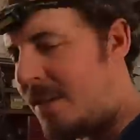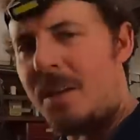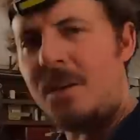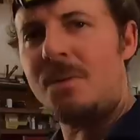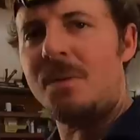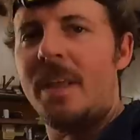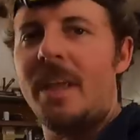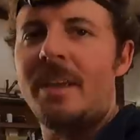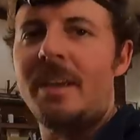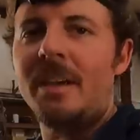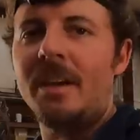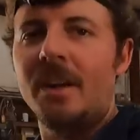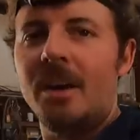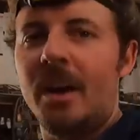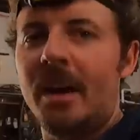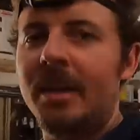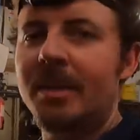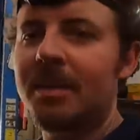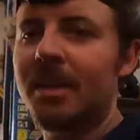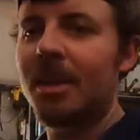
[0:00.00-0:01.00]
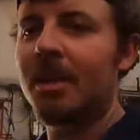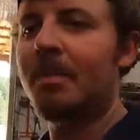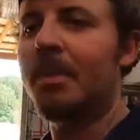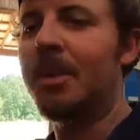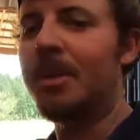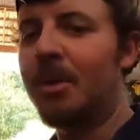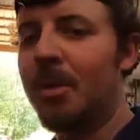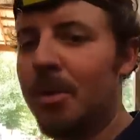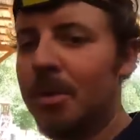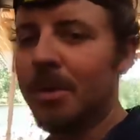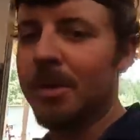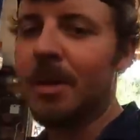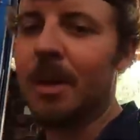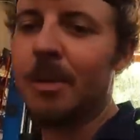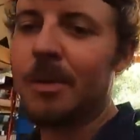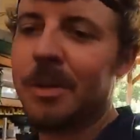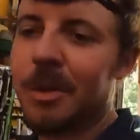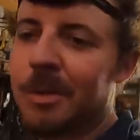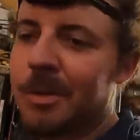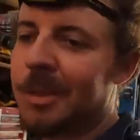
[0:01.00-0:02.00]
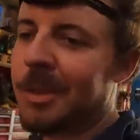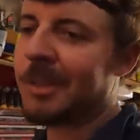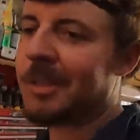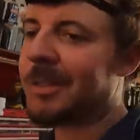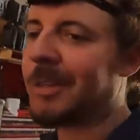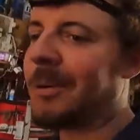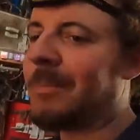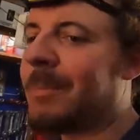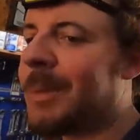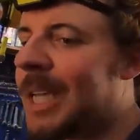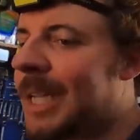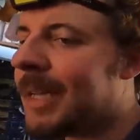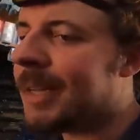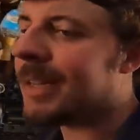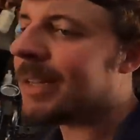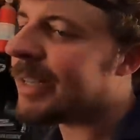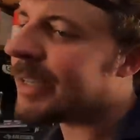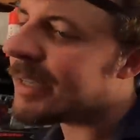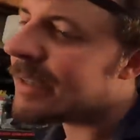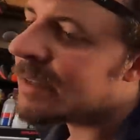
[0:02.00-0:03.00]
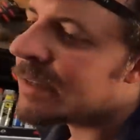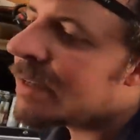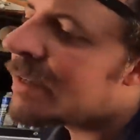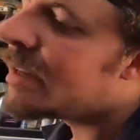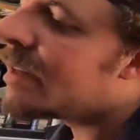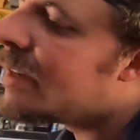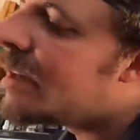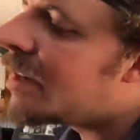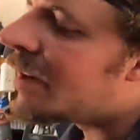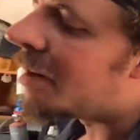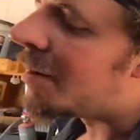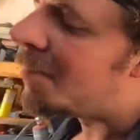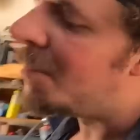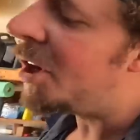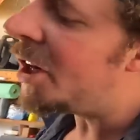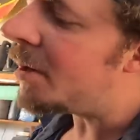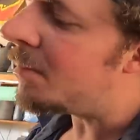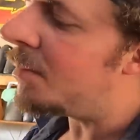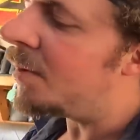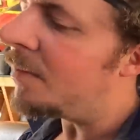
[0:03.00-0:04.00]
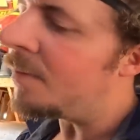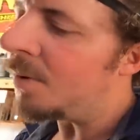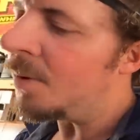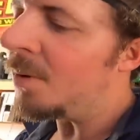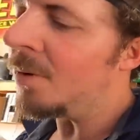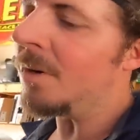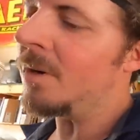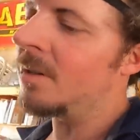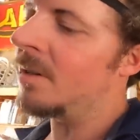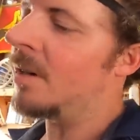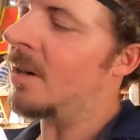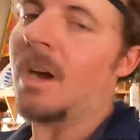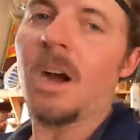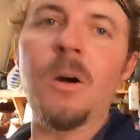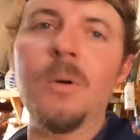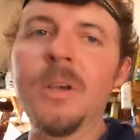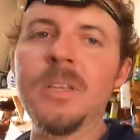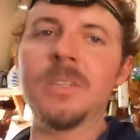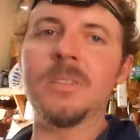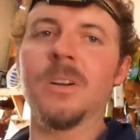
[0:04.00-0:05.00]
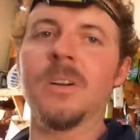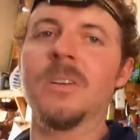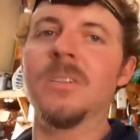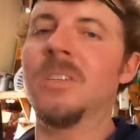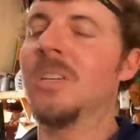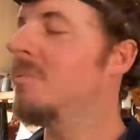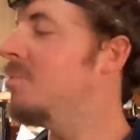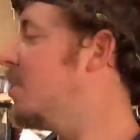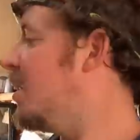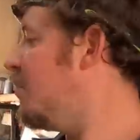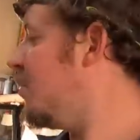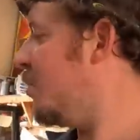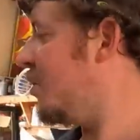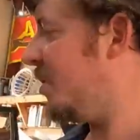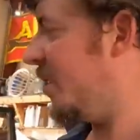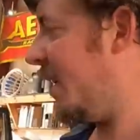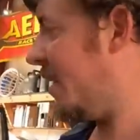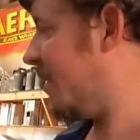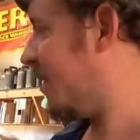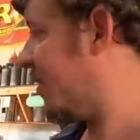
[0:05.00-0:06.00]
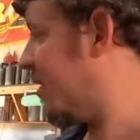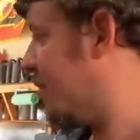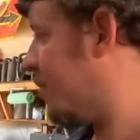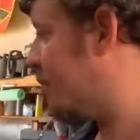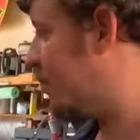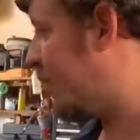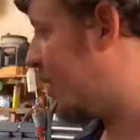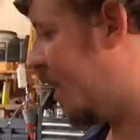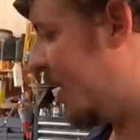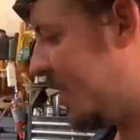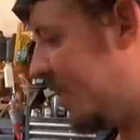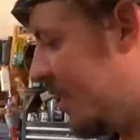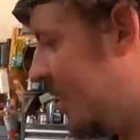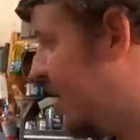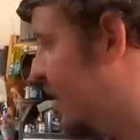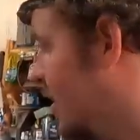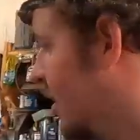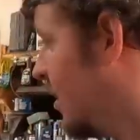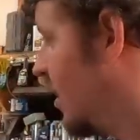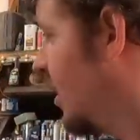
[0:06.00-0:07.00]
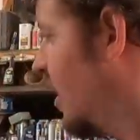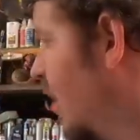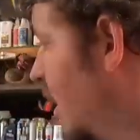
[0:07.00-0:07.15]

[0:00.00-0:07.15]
just don't think it cranks up and uses the O2 sensor immediately. But before, always start simple. I'm gonna check the compression